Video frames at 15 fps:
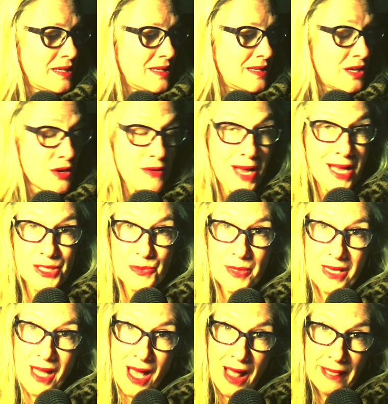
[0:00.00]

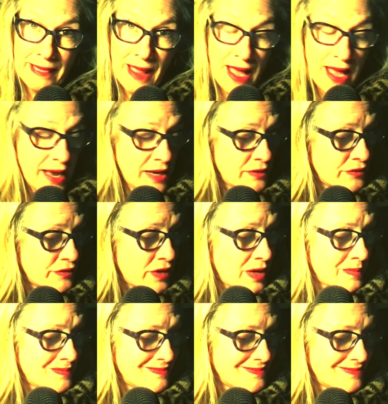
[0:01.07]
harassment online
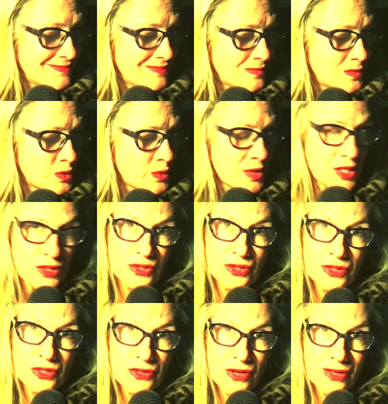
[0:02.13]
from 22
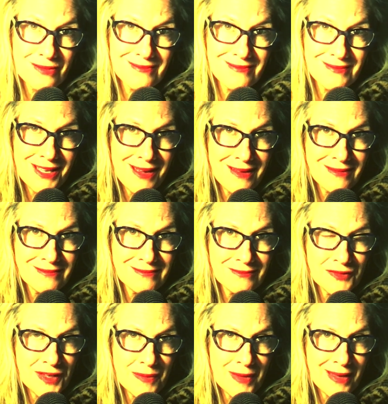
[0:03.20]
year old young
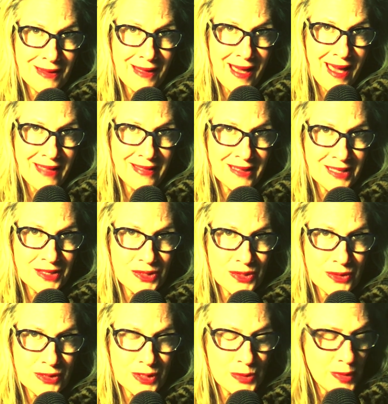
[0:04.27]
female athletes who
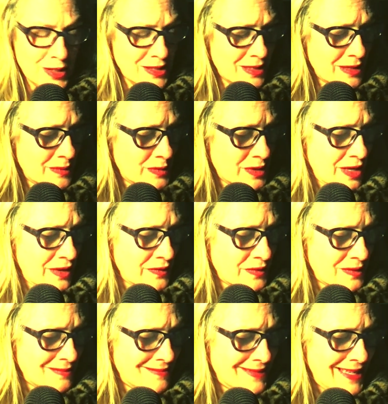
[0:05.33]
are expressing
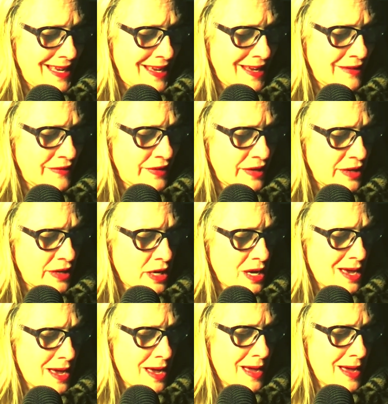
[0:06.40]
themselves, Dave.
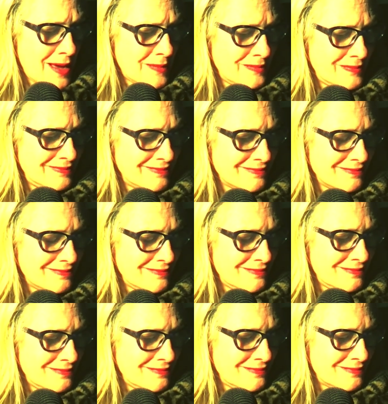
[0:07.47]
Um,
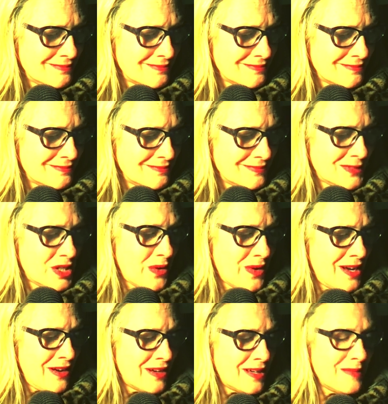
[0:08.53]
so,
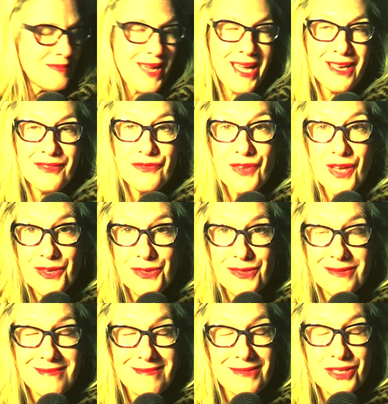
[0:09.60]
Erika, my
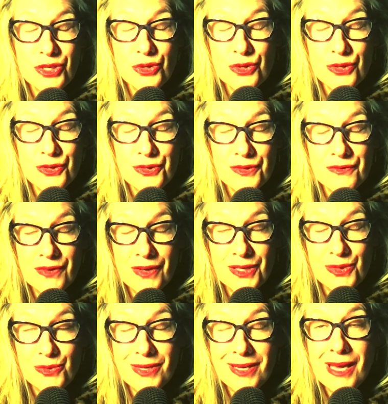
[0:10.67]
advice, the Cougar's
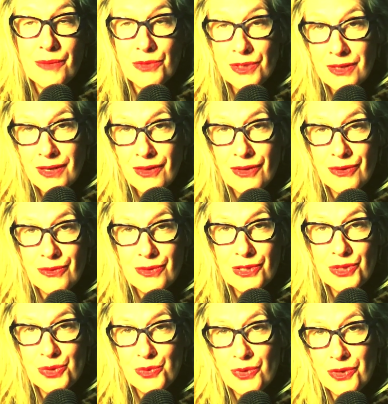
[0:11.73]
advice, we came together and we
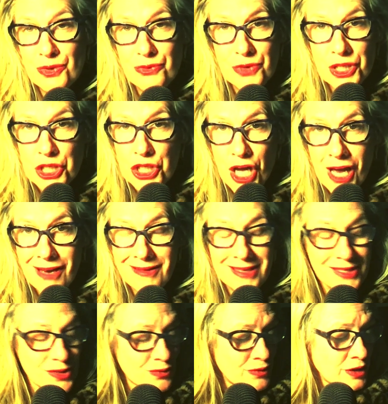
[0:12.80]
just wanted to reach out
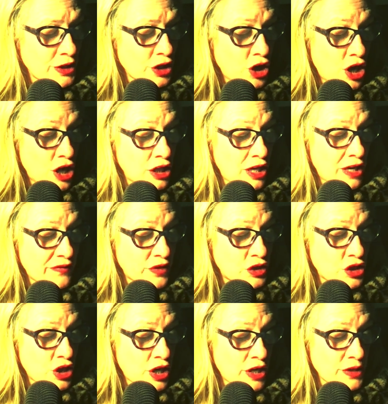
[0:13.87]
is really call off the
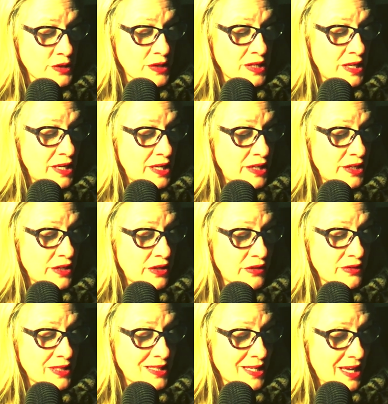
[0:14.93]
dogs. You don't
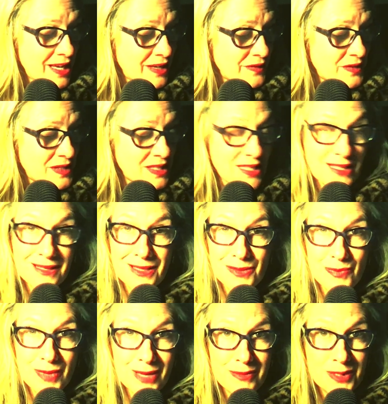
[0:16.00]
need KFC and these
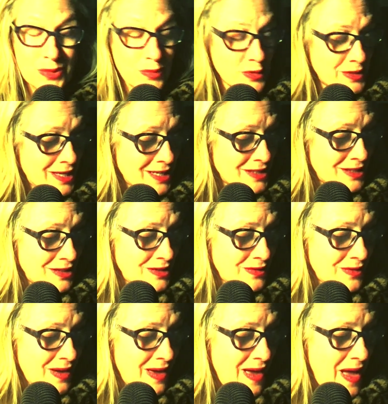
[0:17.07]
babies protecting you.
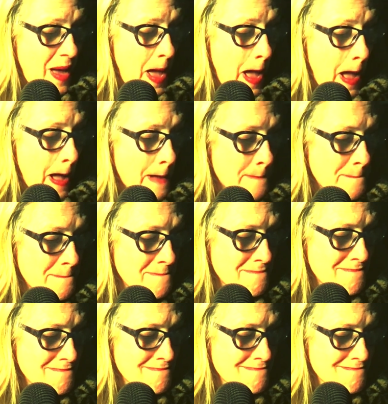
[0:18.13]
Um,
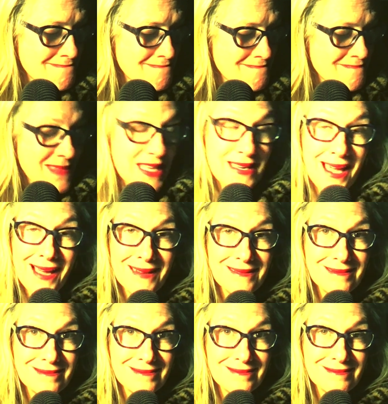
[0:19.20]
not,
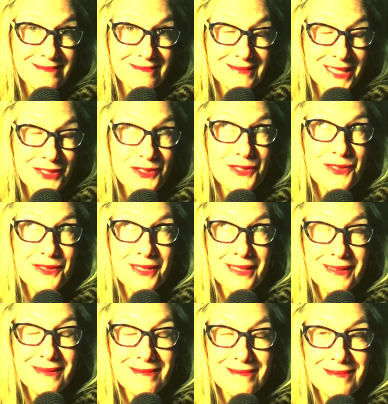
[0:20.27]
here's the
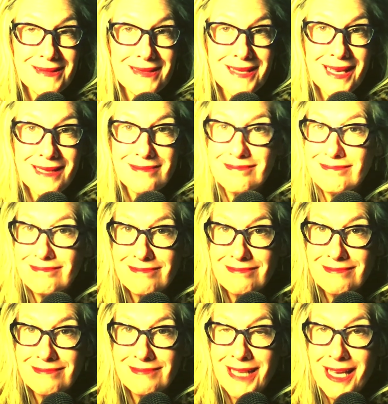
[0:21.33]
thing, is that
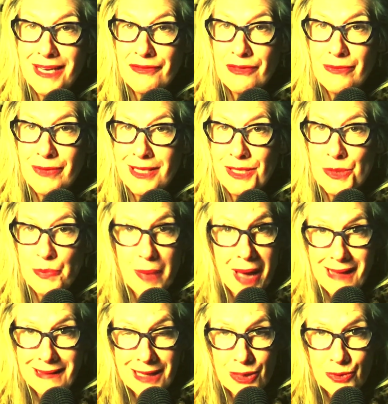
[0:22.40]
not everybody is
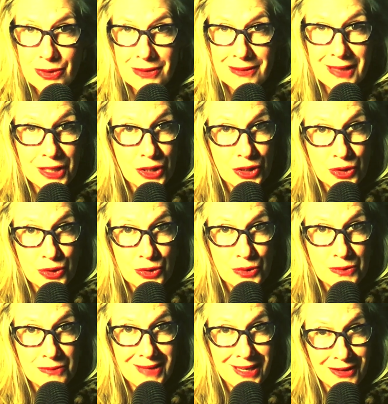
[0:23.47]
bilingual like you,
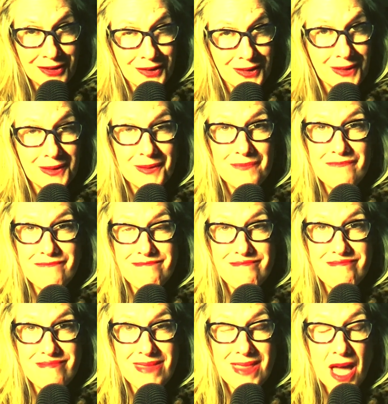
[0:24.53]
Erika.
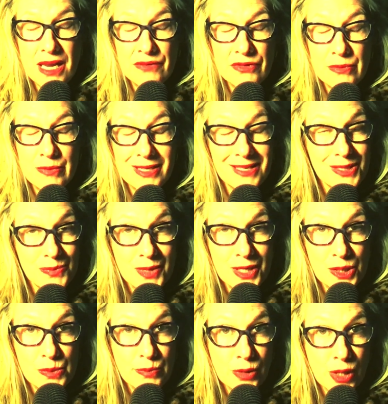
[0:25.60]
Not everybody
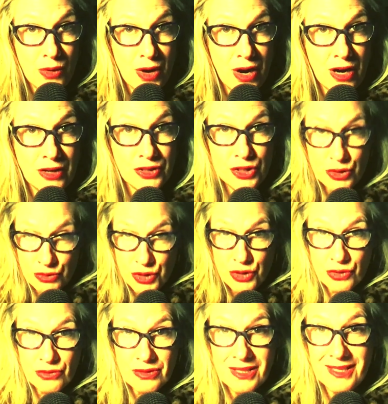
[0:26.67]
speaks blowhard. You
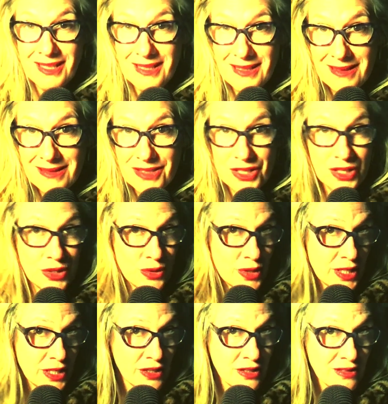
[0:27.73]
do. So, you
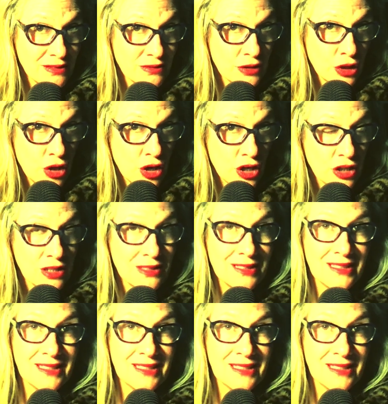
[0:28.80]
hear Laurel